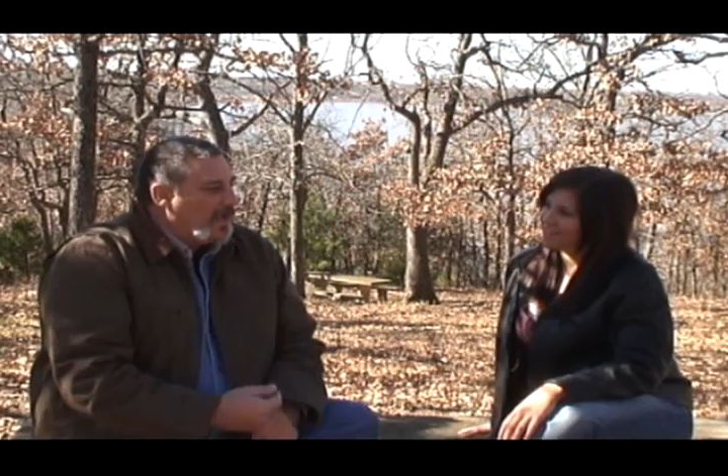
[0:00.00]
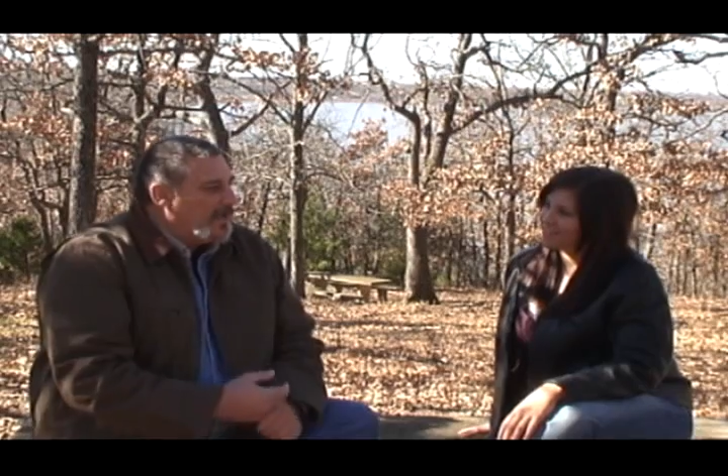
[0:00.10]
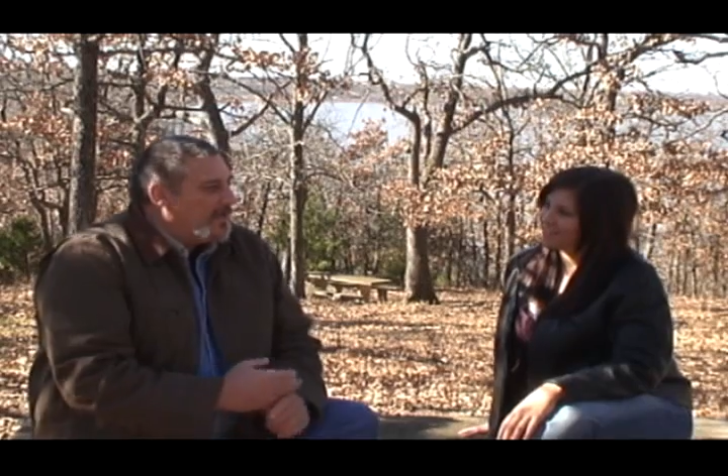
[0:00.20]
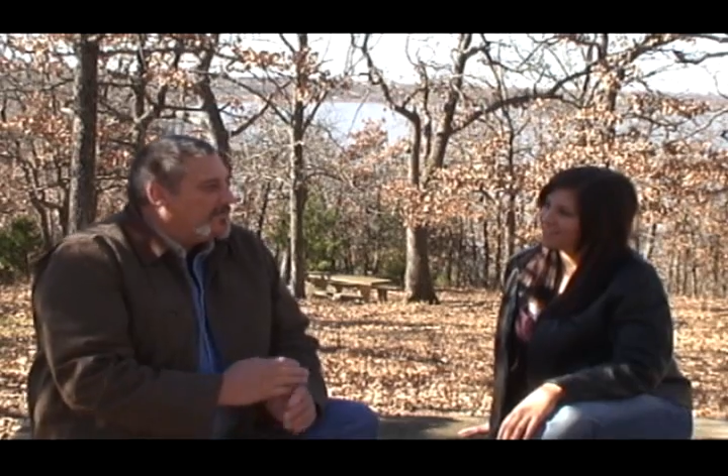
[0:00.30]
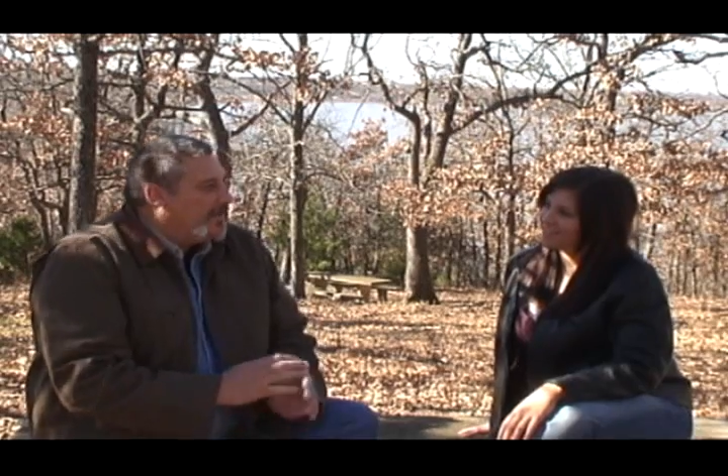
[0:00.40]

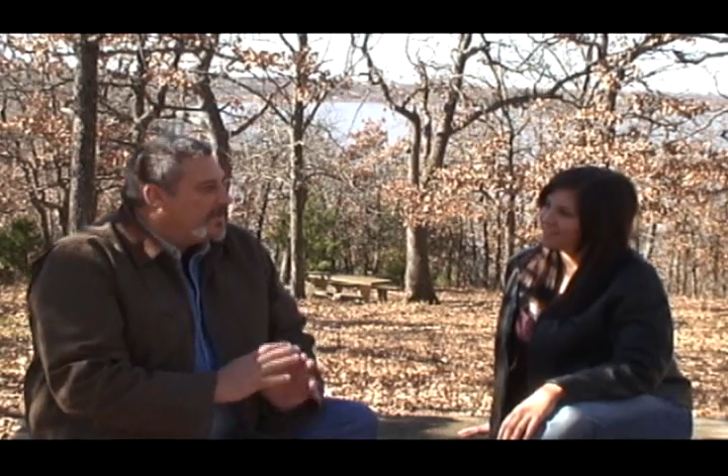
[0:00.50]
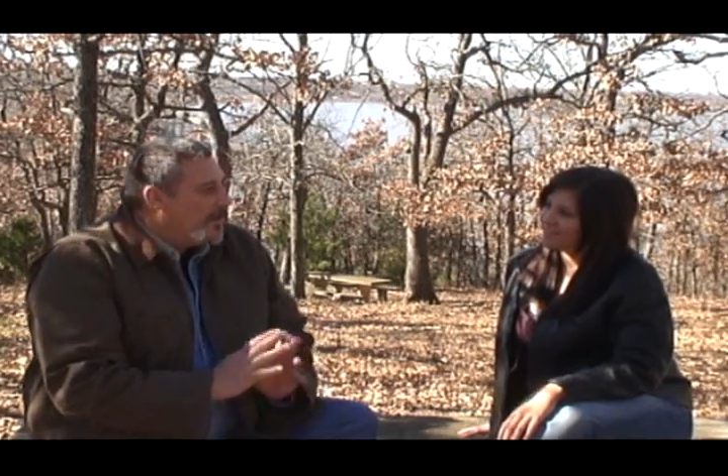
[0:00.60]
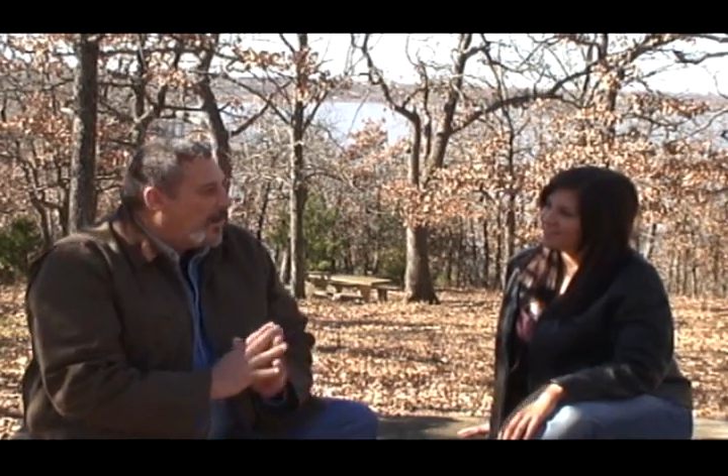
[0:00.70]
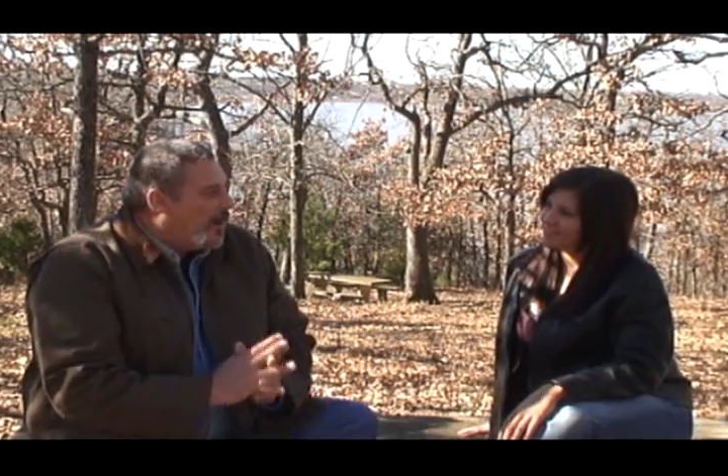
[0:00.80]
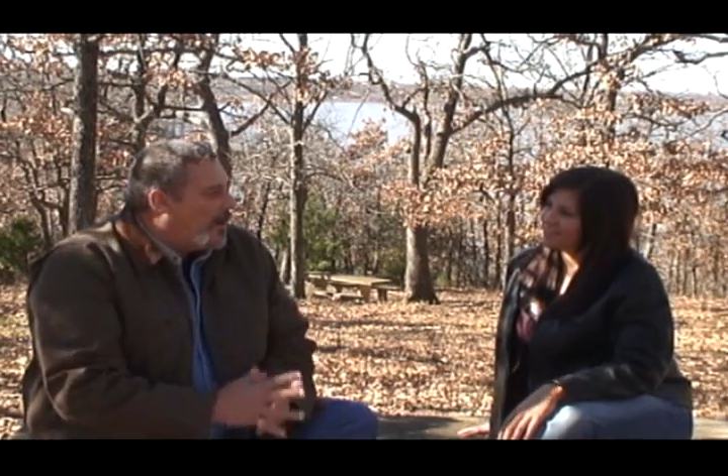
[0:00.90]
and I think
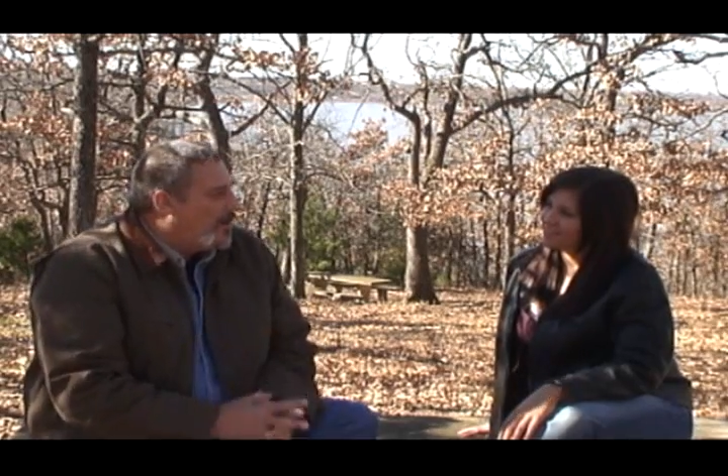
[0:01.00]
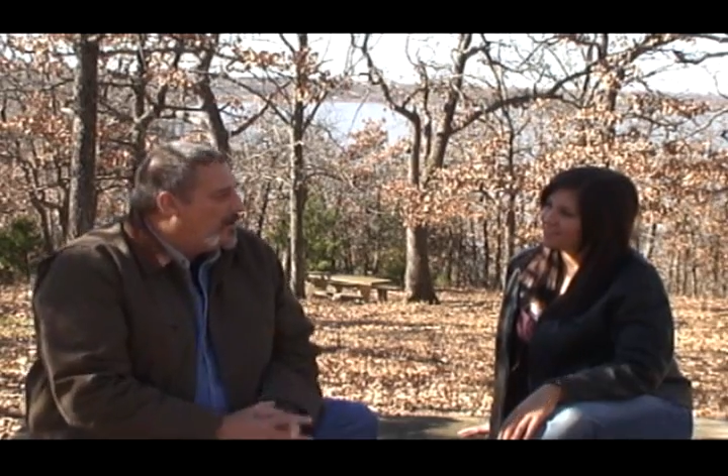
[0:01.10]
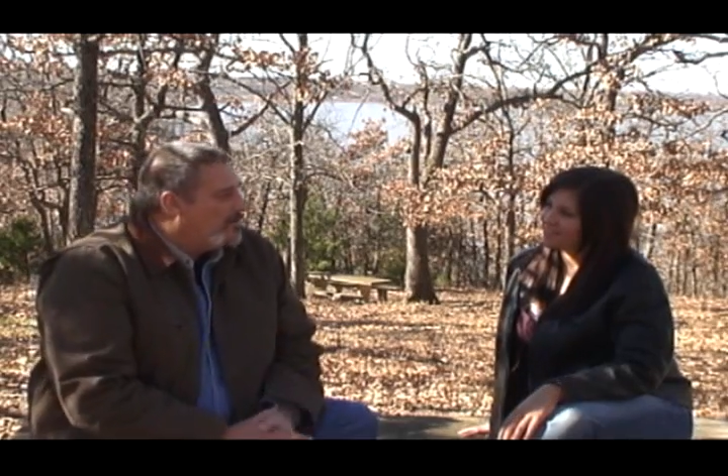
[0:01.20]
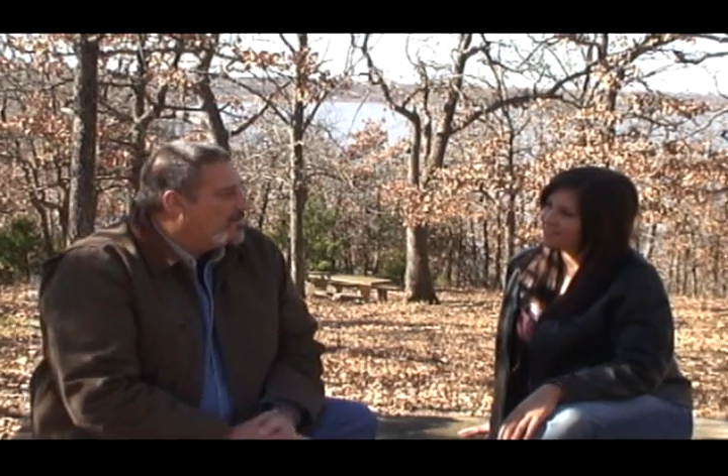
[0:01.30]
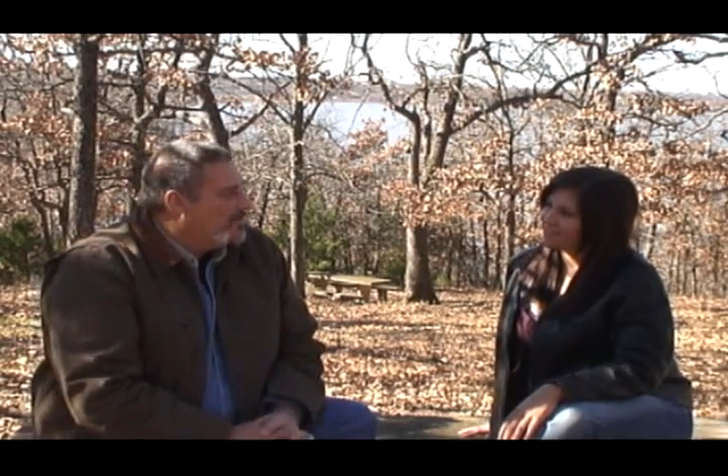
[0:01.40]

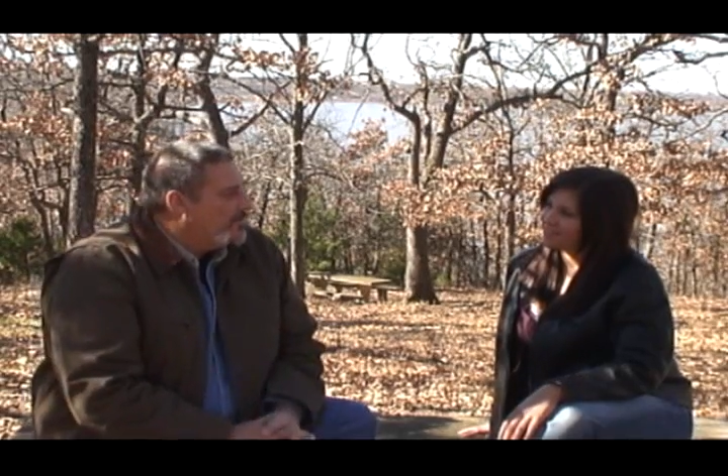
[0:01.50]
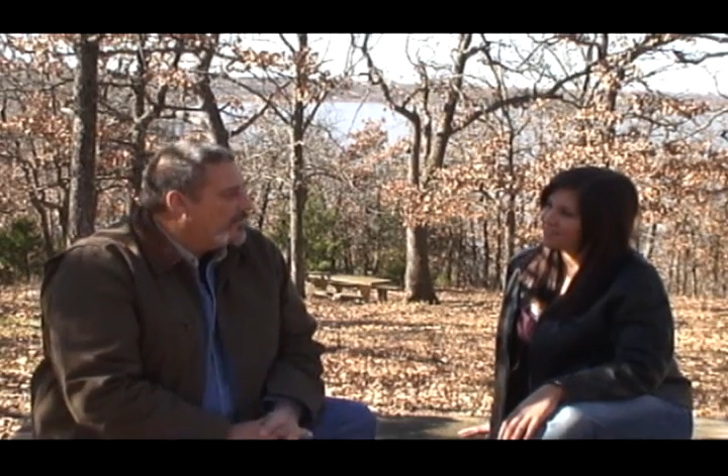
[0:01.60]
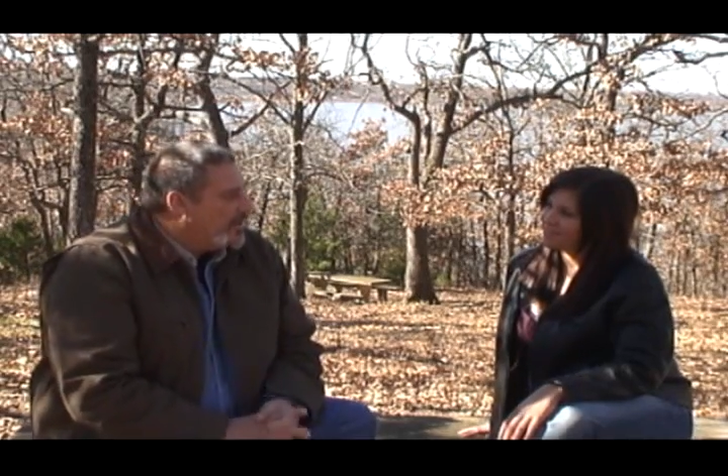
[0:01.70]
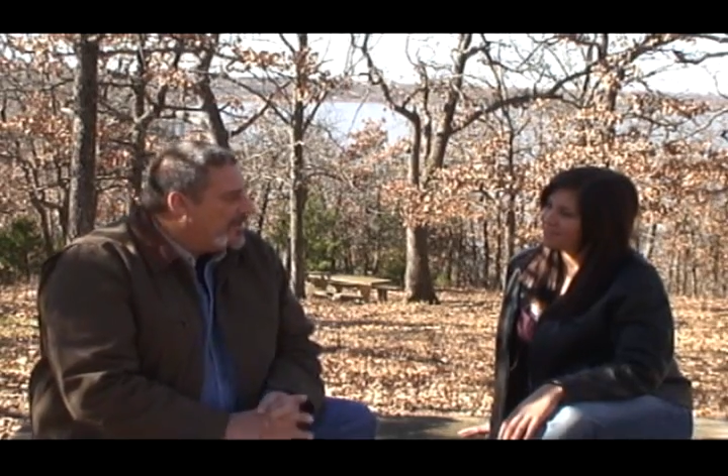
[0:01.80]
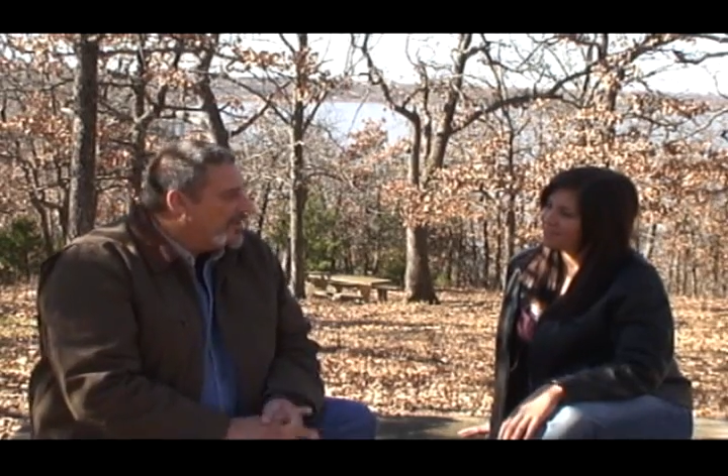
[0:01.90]
all
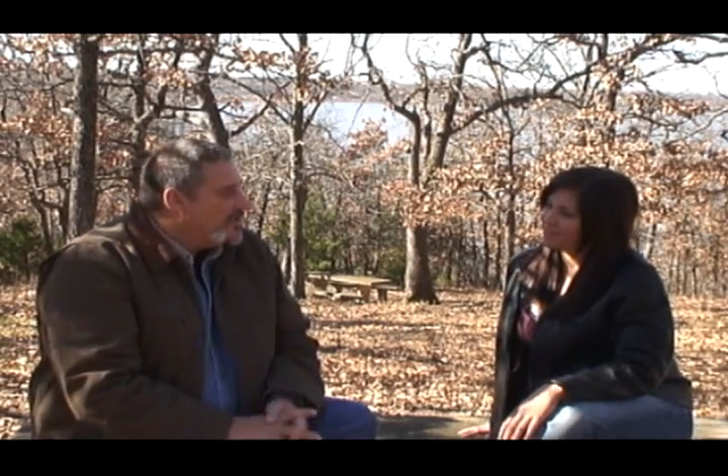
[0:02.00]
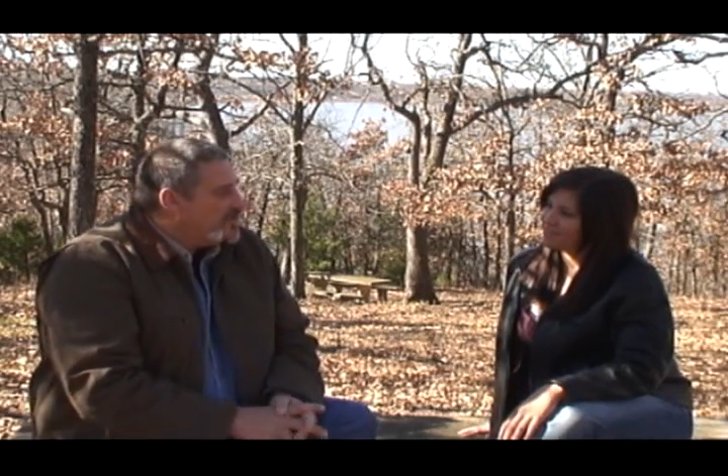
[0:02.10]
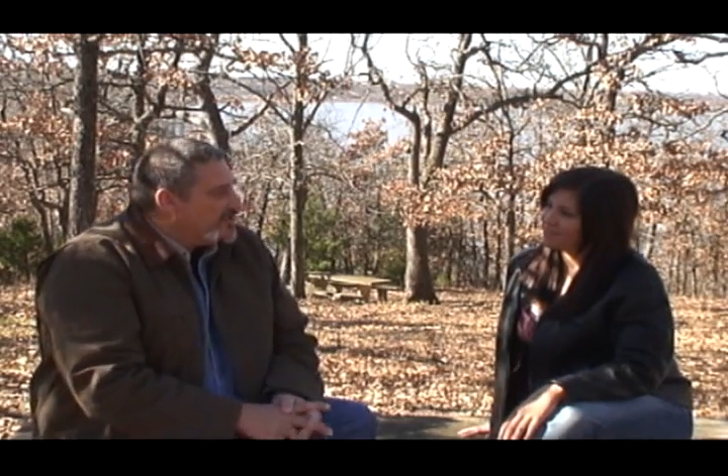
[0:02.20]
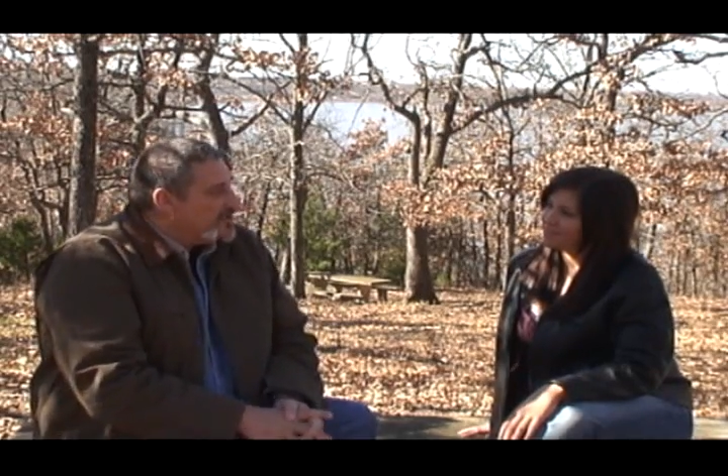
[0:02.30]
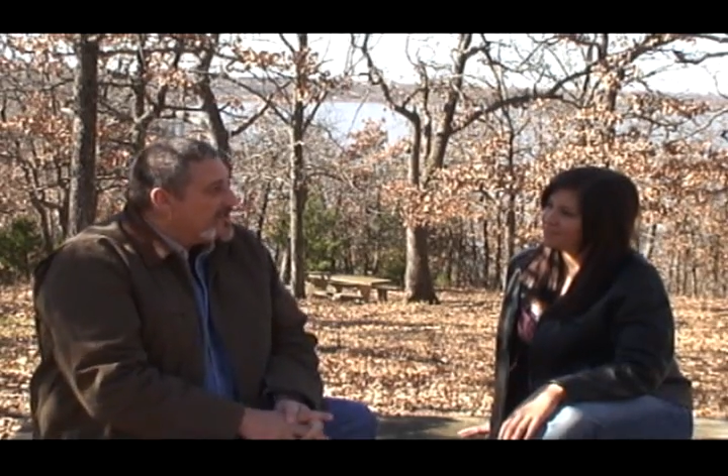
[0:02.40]

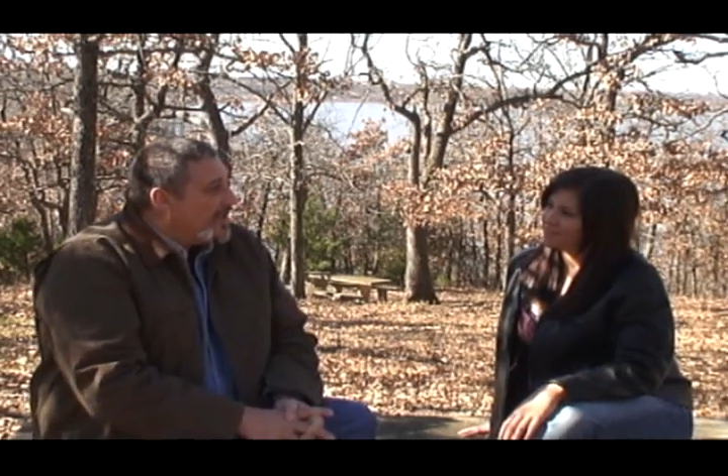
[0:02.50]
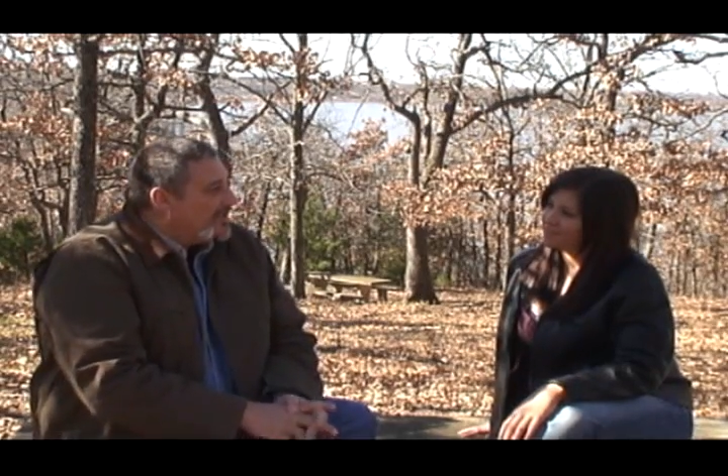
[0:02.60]
religions,